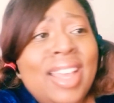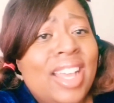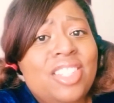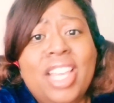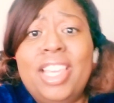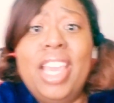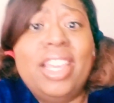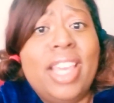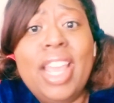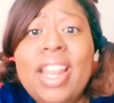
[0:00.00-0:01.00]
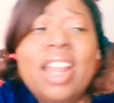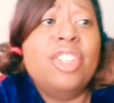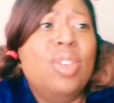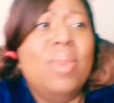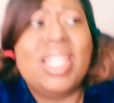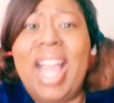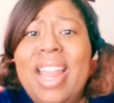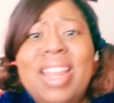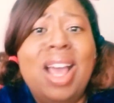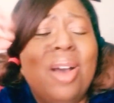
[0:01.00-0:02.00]
she keyed, honey. She was like,
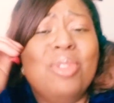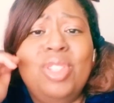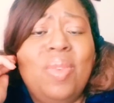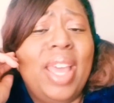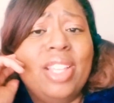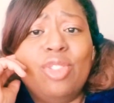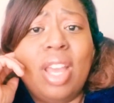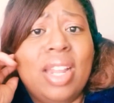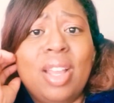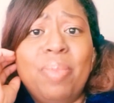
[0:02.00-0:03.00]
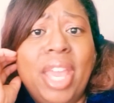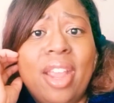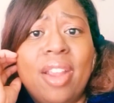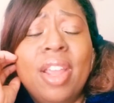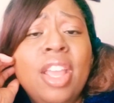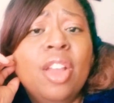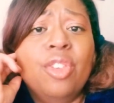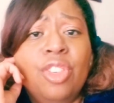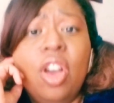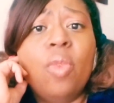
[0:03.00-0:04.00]
I know you ain't trying to compare
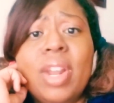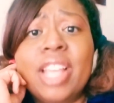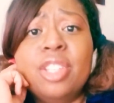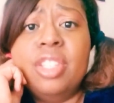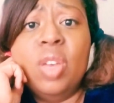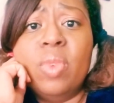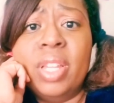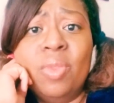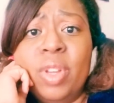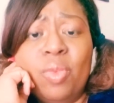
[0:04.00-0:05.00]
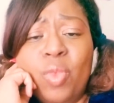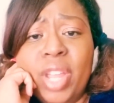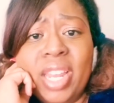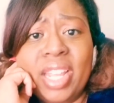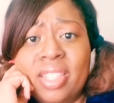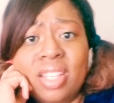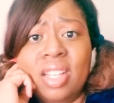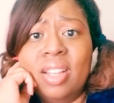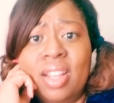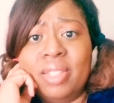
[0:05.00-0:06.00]
your relationship with Wendy
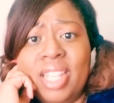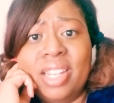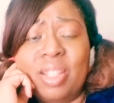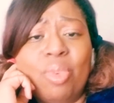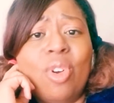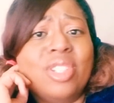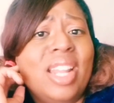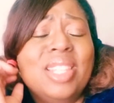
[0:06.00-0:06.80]
to Dennis and Portia.